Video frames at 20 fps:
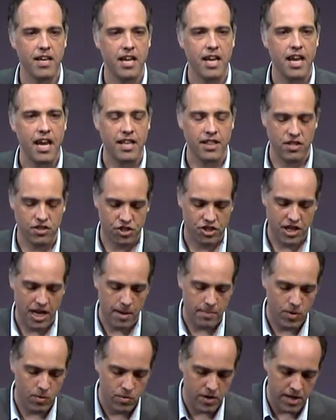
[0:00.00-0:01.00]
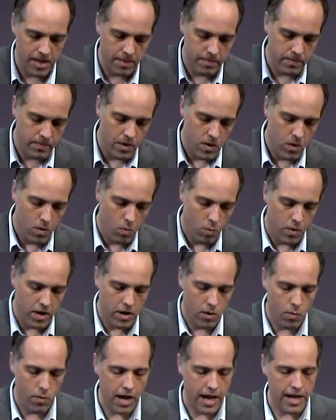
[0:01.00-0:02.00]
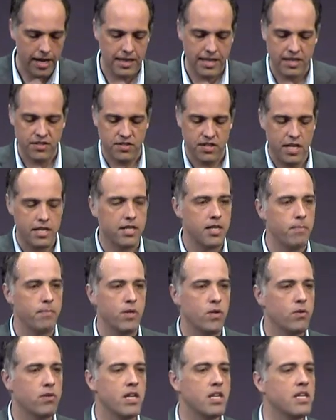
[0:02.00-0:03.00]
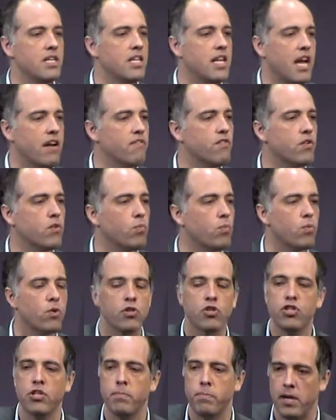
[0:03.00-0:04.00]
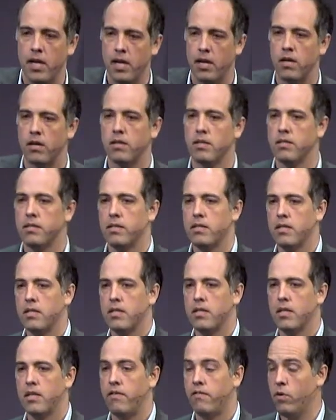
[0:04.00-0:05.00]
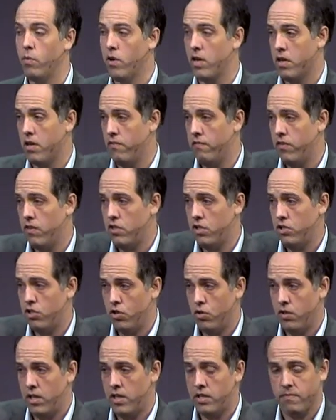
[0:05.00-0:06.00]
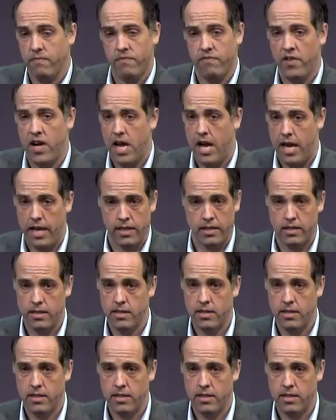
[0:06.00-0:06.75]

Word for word: And the Shamarim went away, and they said to them, you can never worship here. If you want to convert to Judaism, fine,